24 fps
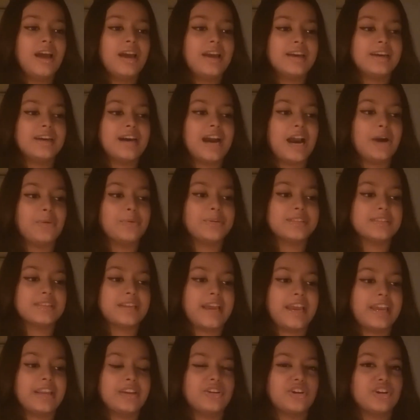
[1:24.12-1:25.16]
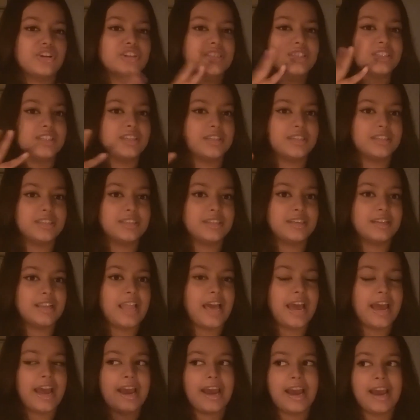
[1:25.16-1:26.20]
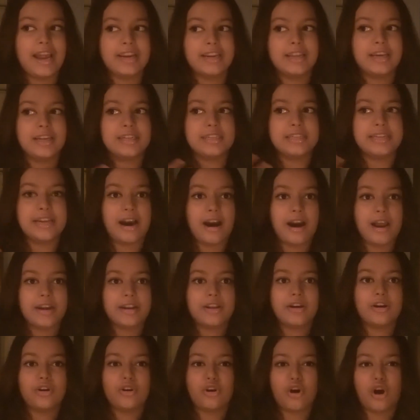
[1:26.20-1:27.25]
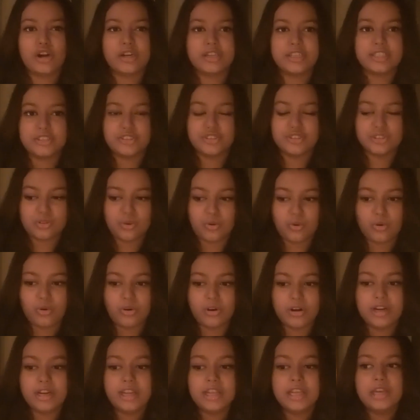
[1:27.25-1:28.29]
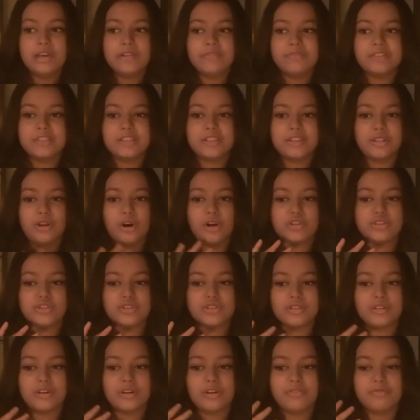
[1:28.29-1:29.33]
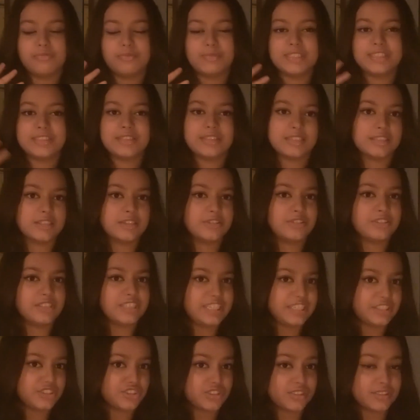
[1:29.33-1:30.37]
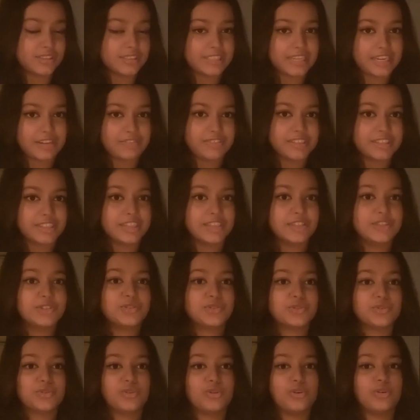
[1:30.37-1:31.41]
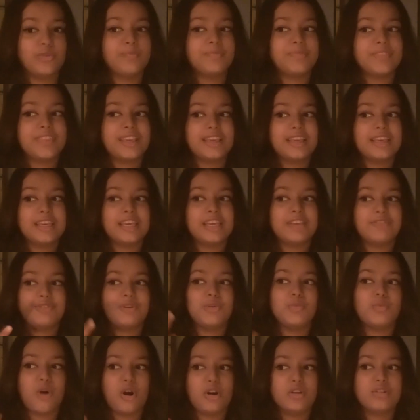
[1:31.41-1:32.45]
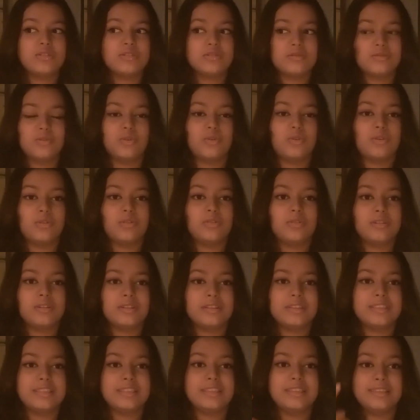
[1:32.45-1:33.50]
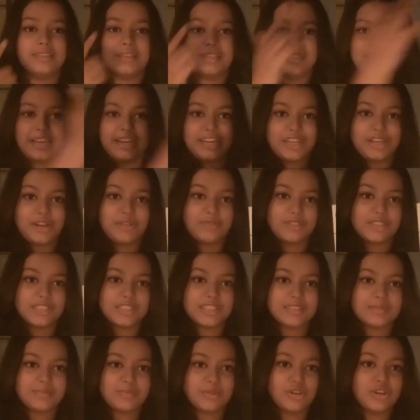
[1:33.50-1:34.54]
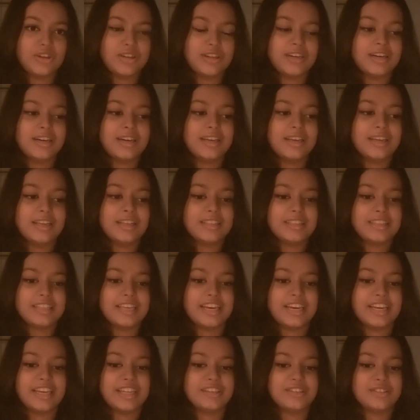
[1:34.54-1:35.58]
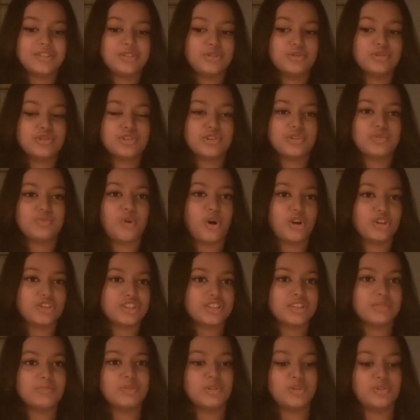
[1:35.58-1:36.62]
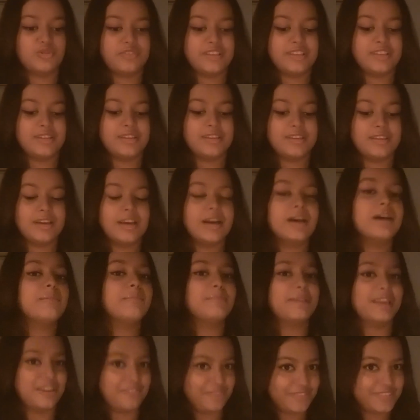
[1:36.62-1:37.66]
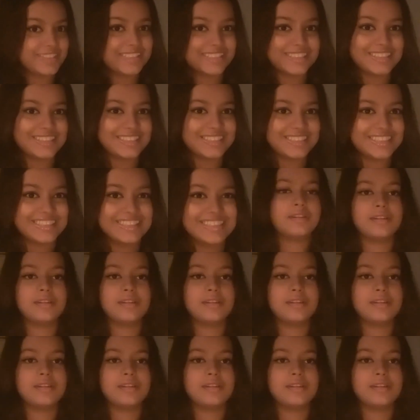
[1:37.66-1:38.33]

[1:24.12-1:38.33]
how it's like nocturnal and dark cottagecore with lots of mystical creatures and everything. So if you want to know the aesthetic of this book, then you should watch the movie Maleficent.